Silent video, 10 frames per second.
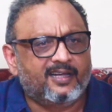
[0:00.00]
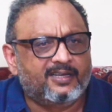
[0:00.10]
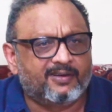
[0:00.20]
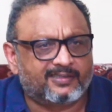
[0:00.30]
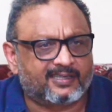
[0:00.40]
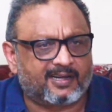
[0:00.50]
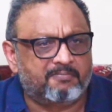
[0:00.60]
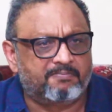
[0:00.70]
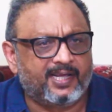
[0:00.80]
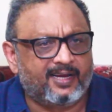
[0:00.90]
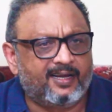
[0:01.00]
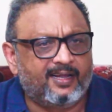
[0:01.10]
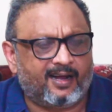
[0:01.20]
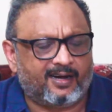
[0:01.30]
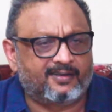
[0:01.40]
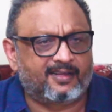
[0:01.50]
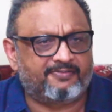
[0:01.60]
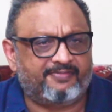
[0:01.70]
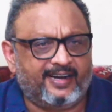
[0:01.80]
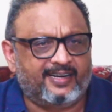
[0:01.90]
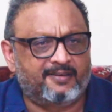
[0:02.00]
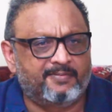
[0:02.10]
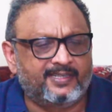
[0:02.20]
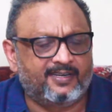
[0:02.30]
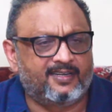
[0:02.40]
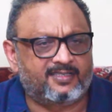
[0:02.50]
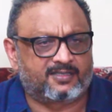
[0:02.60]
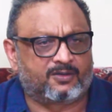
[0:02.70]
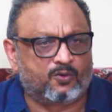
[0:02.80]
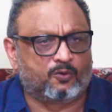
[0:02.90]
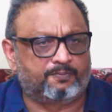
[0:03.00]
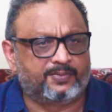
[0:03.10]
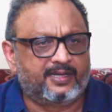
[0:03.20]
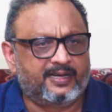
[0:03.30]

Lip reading: it was a completely under fundamentalist group.